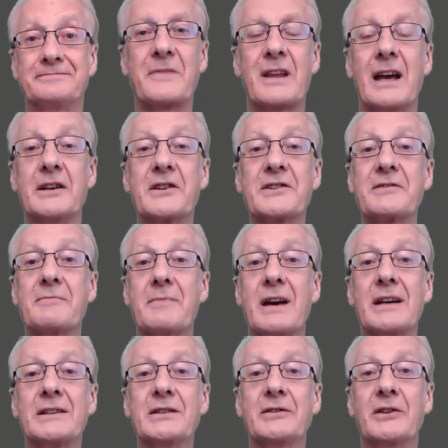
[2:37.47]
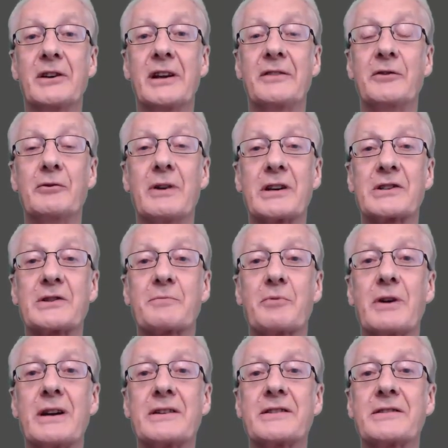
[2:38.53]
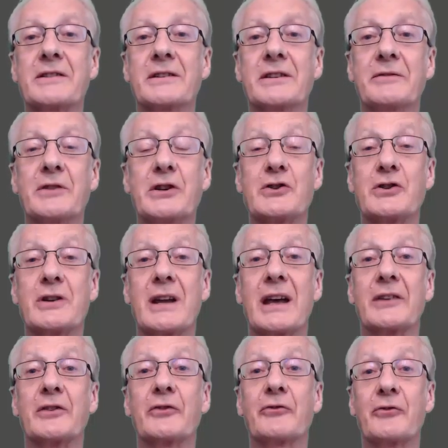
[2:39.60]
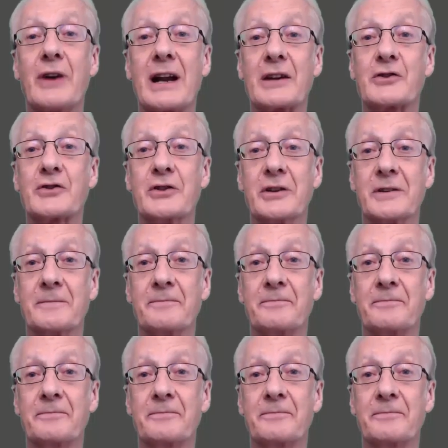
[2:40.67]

And it doesn't matter if you express the division as a fraction.